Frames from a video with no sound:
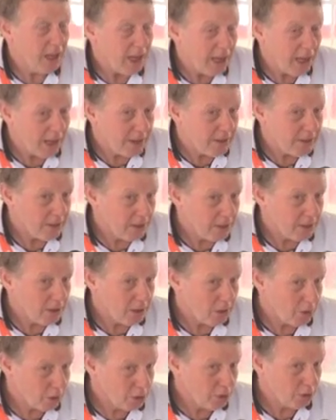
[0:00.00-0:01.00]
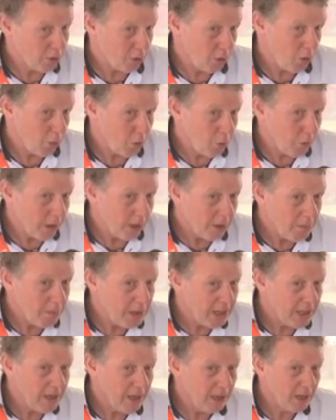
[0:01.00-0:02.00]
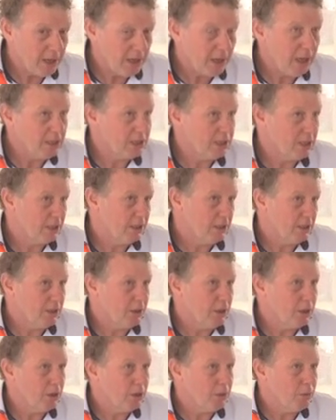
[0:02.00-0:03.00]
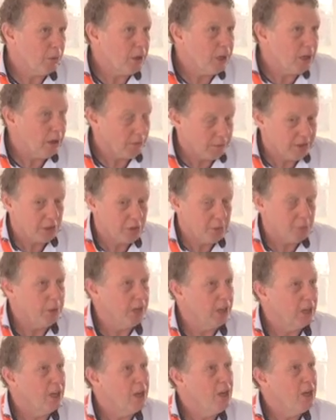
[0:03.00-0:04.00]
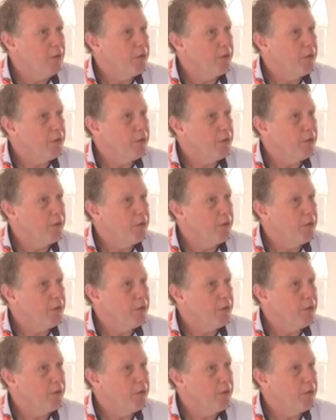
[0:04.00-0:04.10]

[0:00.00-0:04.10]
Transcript: and uh, also we had a meeting last uh, week of this week